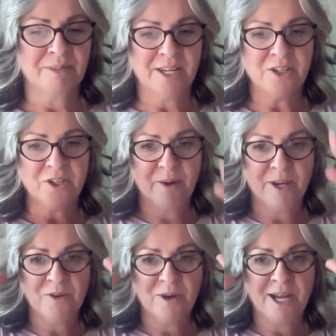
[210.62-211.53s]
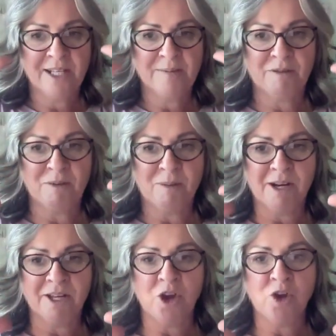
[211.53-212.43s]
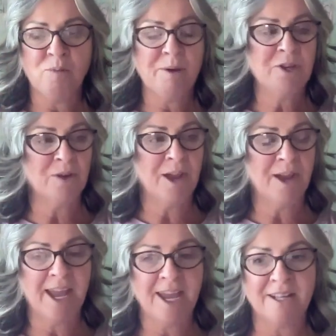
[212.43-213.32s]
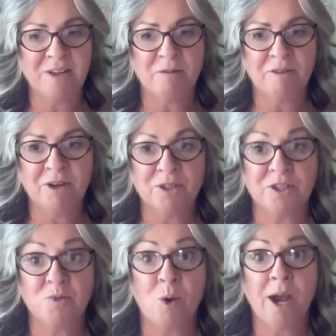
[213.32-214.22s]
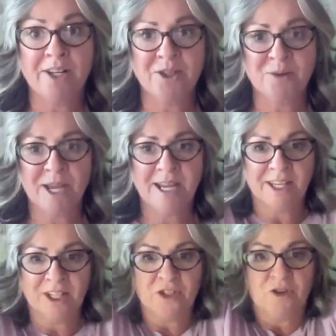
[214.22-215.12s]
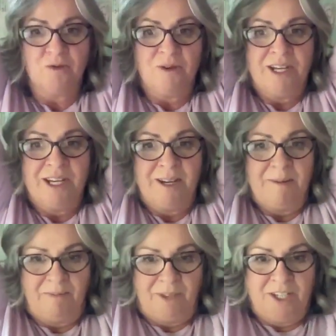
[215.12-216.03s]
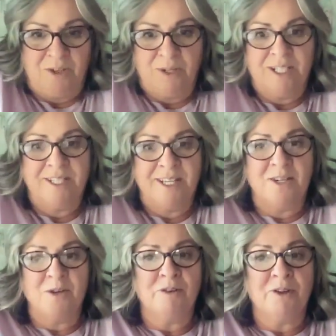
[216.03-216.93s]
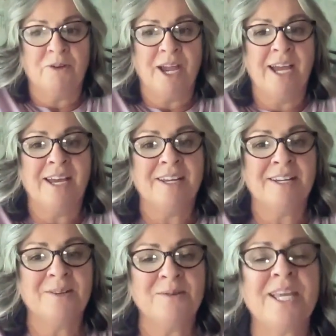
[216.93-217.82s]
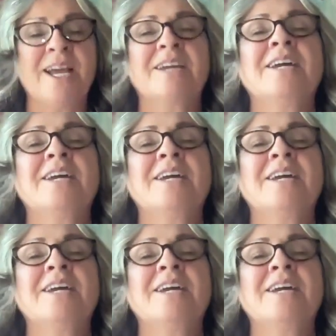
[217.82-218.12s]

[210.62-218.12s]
And as you raise your hands above your body, open your hand, your fingers as wide as you can, like a tree, as you extend over your head and you say, I